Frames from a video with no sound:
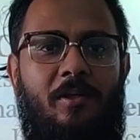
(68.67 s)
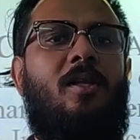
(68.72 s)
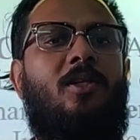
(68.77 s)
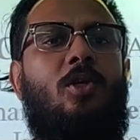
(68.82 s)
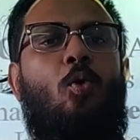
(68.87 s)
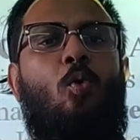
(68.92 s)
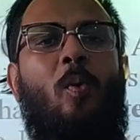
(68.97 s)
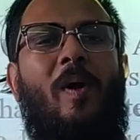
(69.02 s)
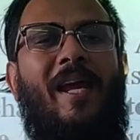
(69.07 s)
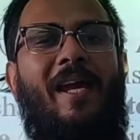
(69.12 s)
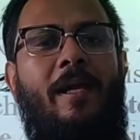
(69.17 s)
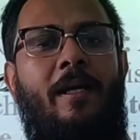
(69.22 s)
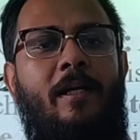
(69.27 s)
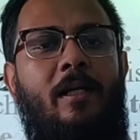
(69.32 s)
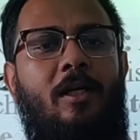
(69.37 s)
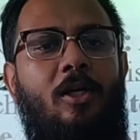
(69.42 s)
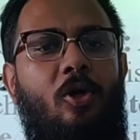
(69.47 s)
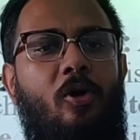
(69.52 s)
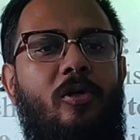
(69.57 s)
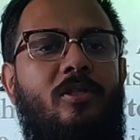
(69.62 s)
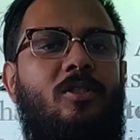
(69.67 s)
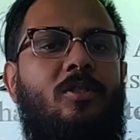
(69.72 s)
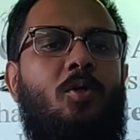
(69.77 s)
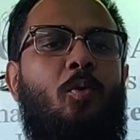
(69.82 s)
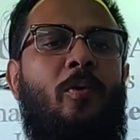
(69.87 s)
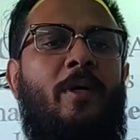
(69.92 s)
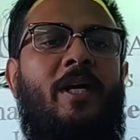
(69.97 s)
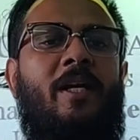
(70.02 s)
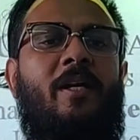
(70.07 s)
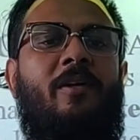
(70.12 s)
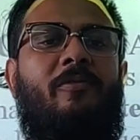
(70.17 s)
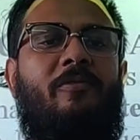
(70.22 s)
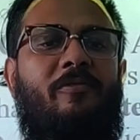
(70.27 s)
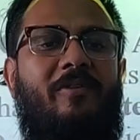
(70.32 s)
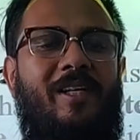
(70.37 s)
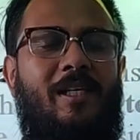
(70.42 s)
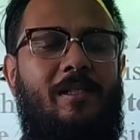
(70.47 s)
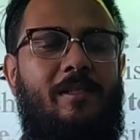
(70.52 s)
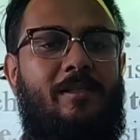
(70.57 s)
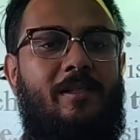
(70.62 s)
The way it looks, the way it
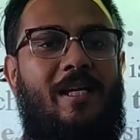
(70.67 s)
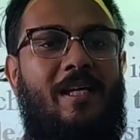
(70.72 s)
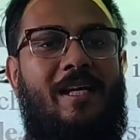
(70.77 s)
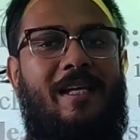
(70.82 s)
feels.